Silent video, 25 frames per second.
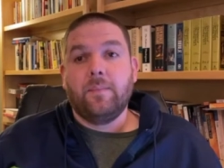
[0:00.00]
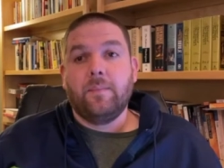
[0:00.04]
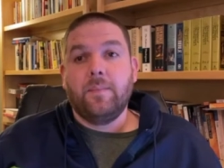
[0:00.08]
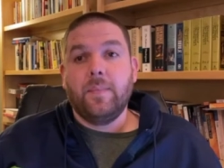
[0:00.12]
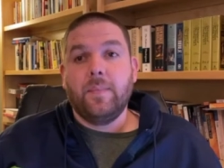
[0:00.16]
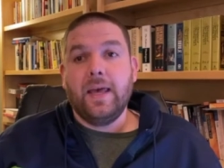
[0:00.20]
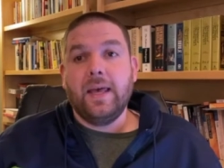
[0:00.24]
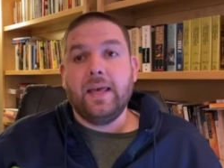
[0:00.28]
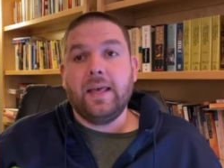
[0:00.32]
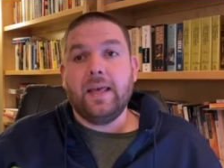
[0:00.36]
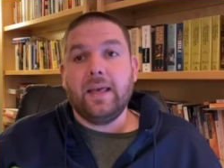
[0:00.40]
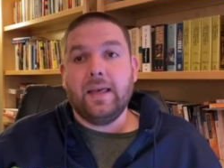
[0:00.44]

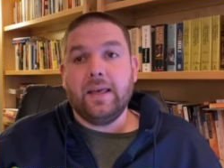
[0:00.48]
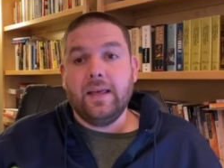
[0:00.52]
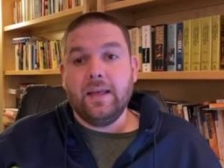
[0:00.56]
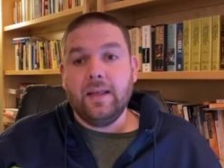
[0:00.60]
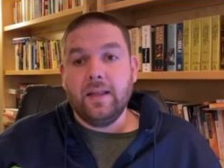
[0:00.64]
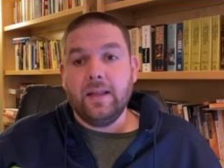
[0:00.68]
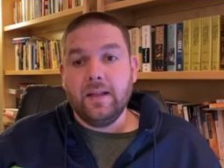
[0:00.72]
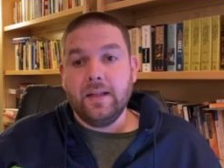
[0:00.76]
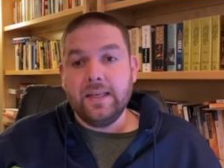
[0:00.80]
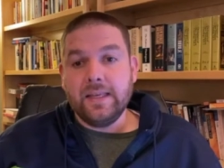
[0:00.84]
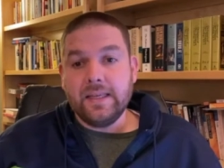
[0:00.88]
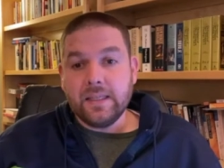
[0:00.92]
make
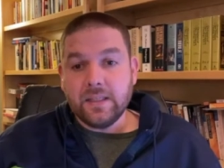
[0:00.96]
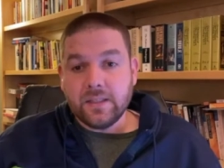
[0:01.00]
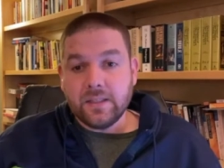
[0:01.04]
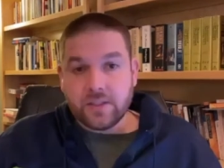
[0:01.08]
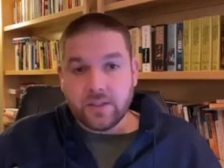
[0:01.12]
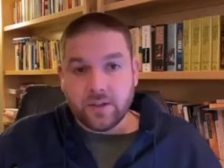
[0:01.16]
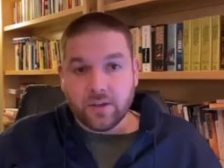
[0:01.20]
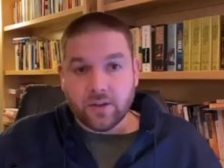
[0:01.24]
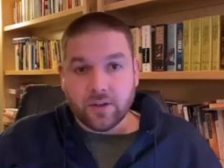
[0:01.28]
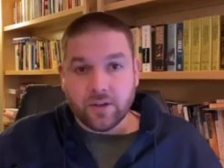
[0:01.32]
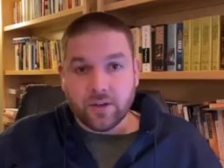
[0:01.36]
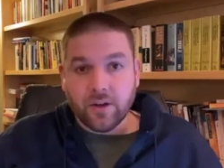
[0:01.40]
it
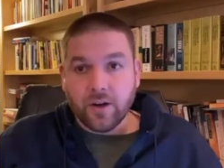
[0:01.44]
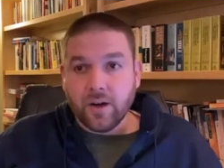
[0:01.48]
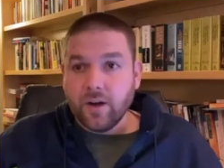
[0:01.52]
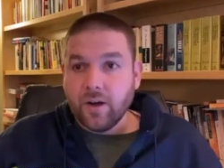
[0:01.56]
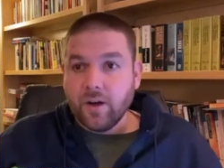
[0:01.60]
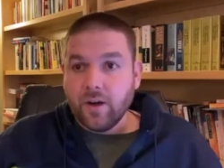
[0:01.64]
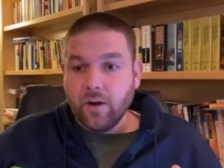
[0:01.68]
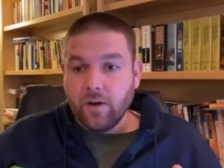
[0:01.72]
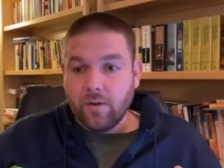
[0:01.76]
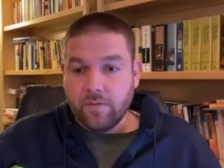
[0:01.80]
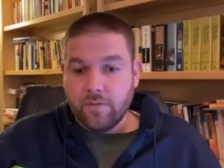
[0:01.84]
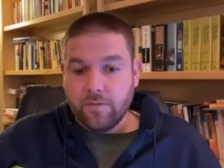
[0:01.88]
easier
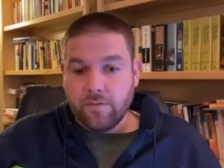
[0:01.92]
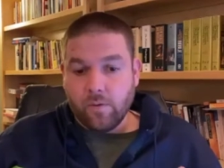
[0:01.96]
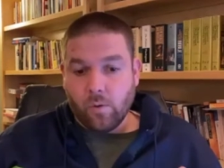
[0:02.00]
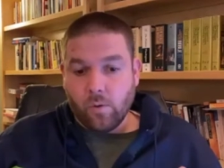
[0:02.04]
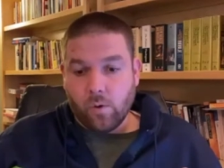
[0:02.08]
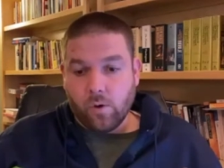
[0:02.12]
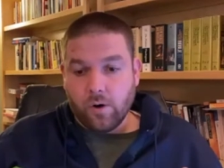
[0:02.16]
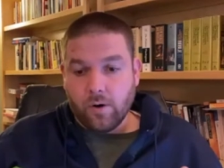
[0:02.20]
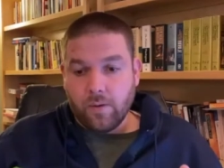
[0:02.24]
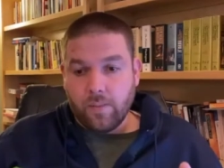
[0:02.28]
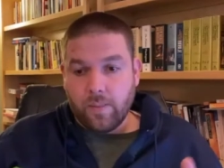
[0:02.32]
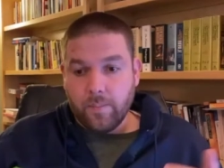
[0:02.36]

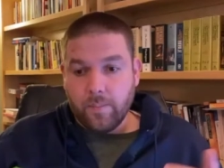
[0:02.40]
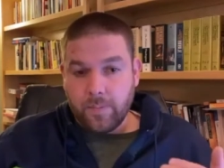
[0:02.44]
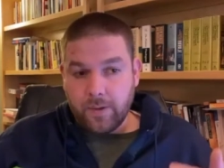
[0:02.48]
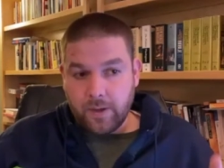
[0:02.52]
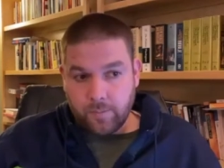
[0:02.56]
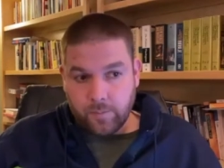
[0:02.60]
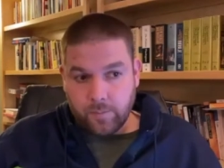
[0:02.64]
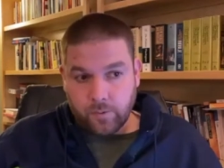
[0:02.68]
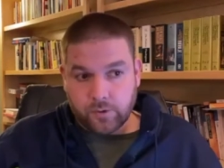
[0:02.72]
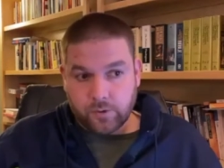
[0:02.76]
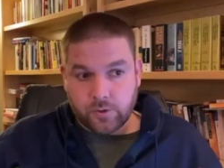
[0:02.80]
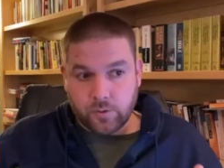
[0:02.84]
for the
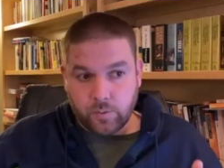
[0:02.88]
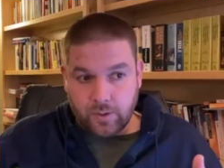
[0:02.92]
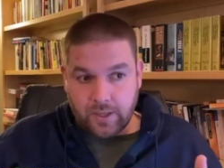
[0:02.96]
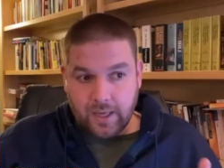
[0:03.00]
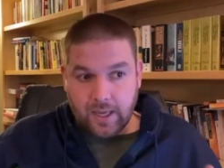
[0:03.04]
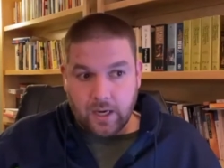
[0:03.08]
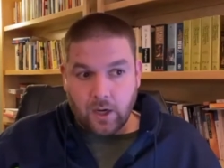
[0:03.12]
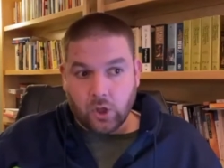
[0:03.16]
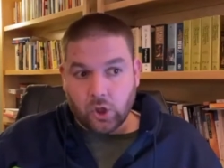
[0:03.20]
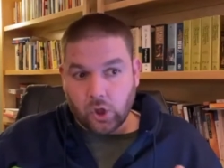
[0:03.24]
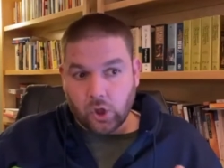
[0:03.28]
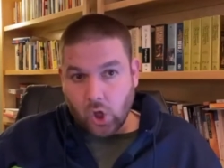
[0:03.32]
people to
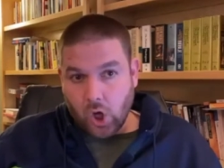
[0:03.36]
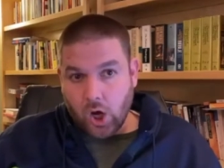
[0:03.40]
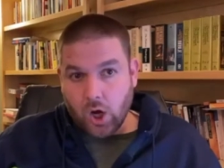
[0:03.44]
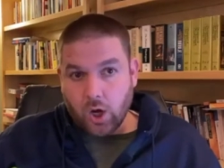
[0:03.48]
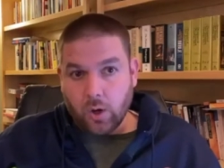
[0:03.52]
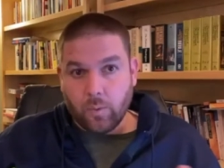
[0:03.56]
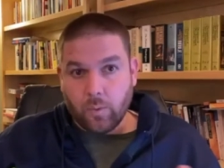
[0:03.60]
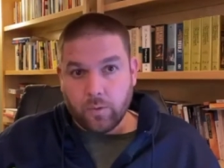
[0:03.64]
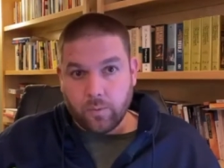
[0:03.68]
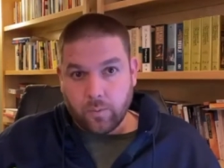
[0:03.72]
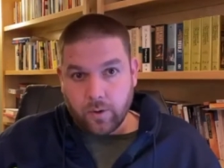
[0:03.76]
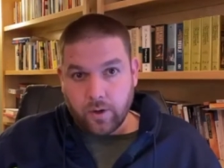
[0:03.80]
get
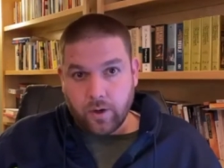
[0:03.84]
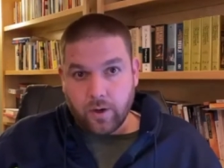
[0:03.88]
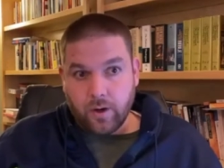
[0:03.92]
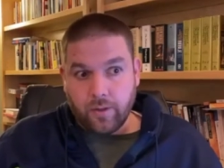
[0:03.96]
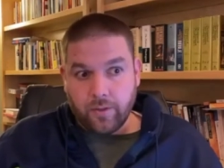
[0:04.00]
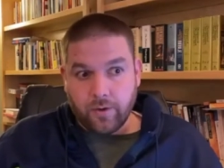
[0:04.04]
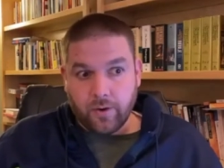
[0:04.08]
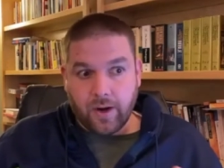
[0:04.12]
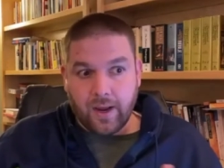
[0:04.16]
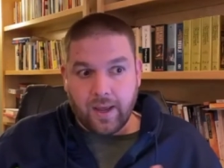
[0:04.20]
along with one another.